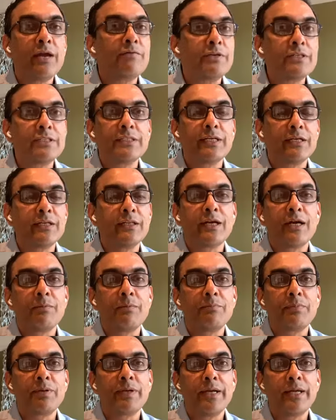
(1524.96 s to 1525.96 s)
every single
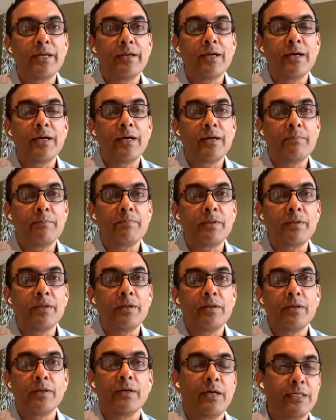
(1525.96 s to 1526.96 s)
company
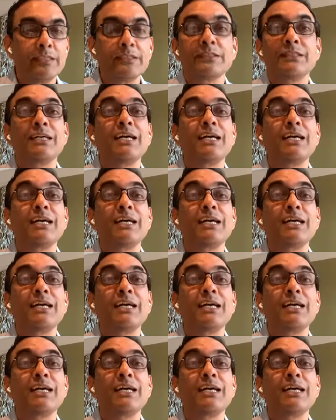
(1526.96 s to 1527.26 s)
has